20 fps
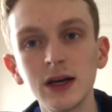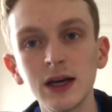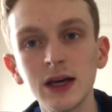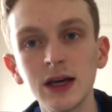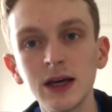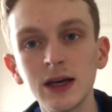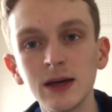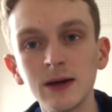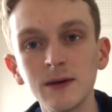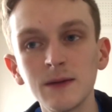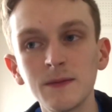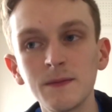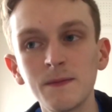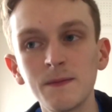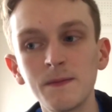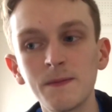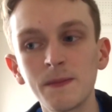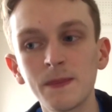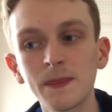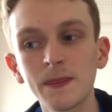
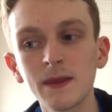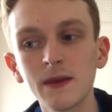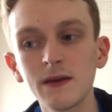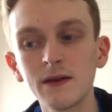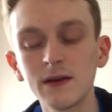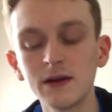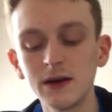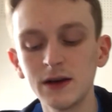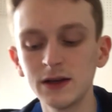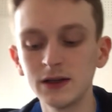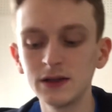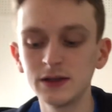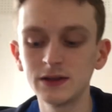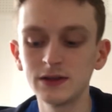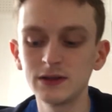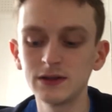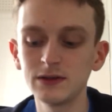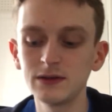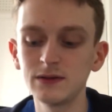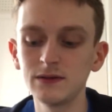
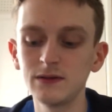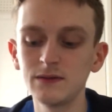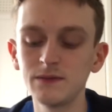is